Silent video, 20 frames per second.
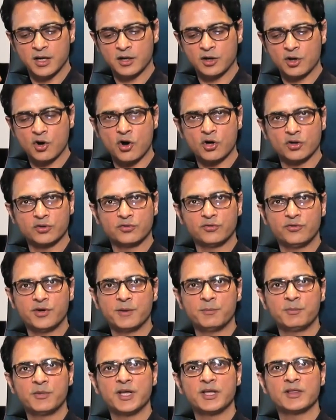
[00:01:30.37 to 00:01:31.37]
cloth
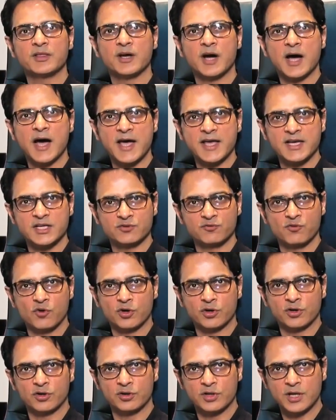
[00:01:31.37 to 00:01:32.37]
dipped in the ice
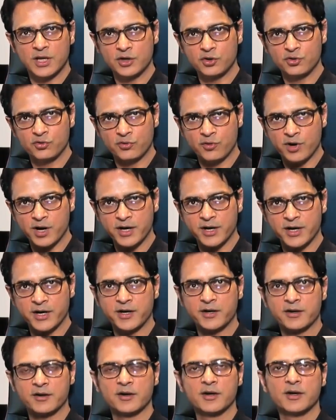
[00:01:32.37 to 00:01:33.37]
water, then you wrung
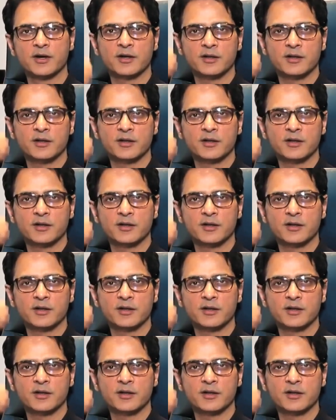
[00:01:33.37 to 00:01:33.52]
it,